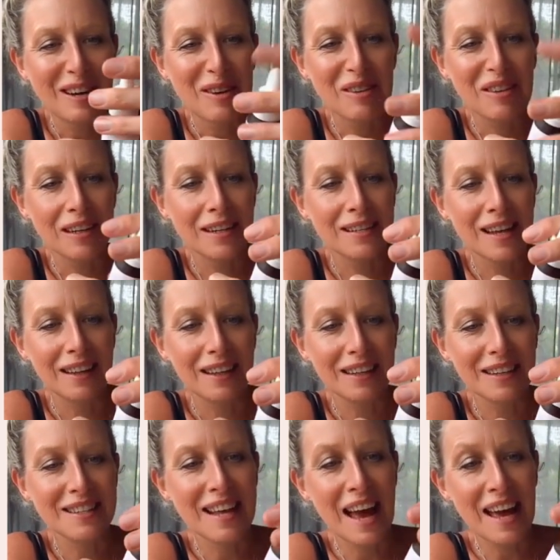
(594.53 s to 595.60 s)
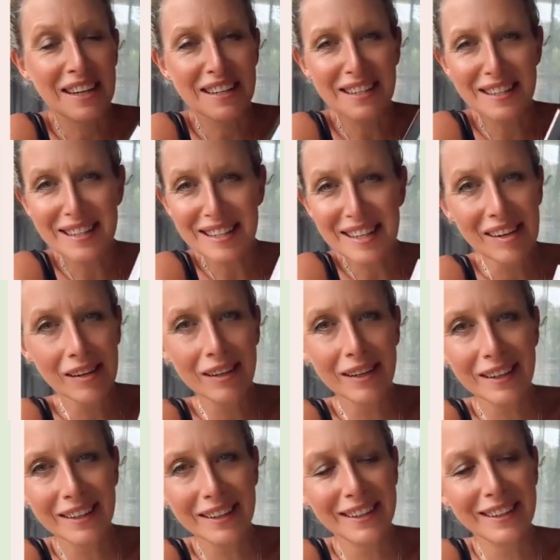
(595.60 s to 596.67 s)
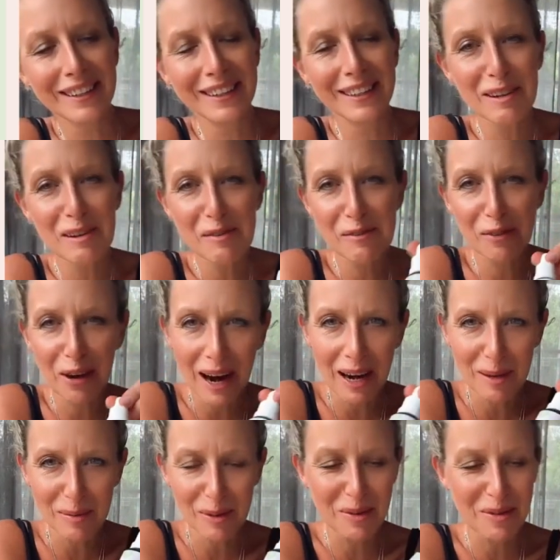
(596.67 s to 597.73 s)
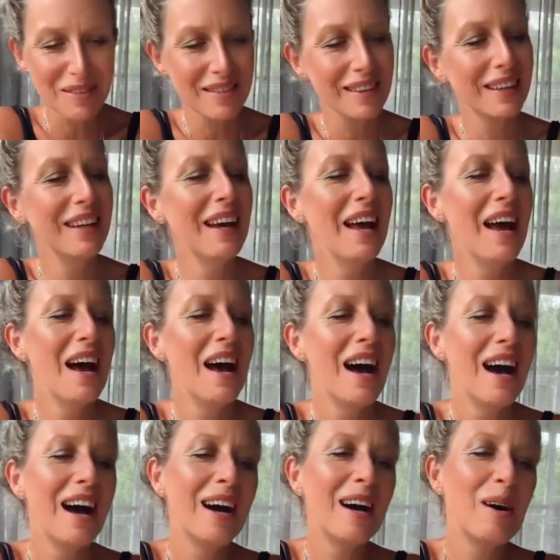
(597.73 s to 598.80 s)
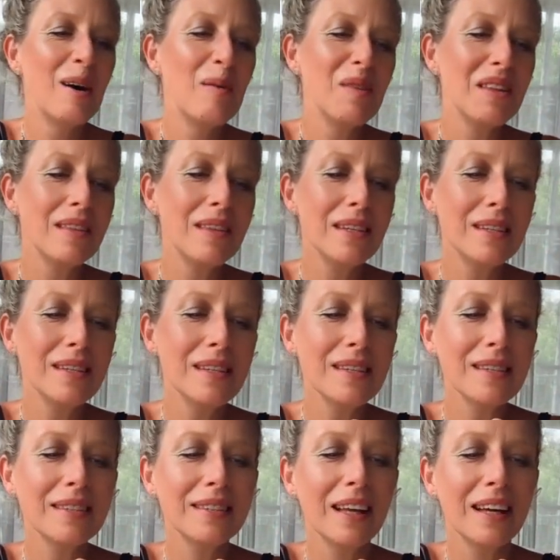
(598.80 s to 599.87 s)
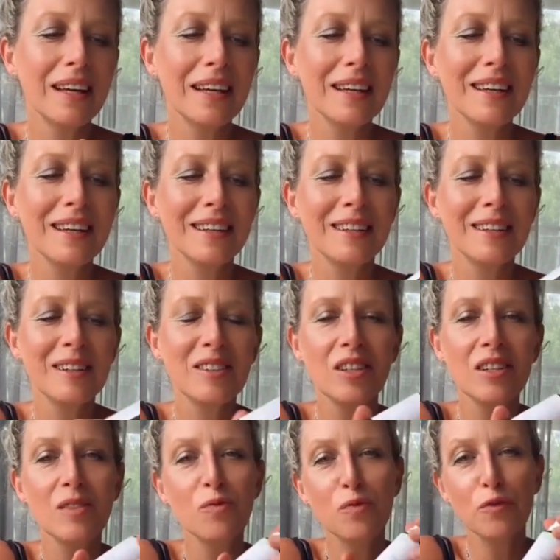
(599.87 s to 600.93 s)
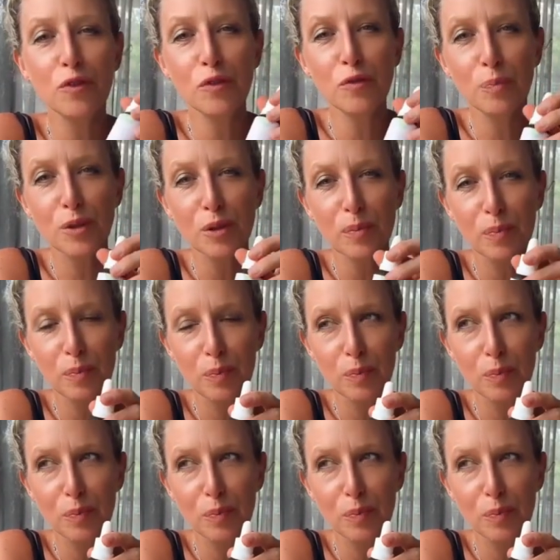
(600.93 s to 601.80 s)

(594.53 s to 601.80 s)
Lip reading: I was going to say like Xanax for animals. This is like just to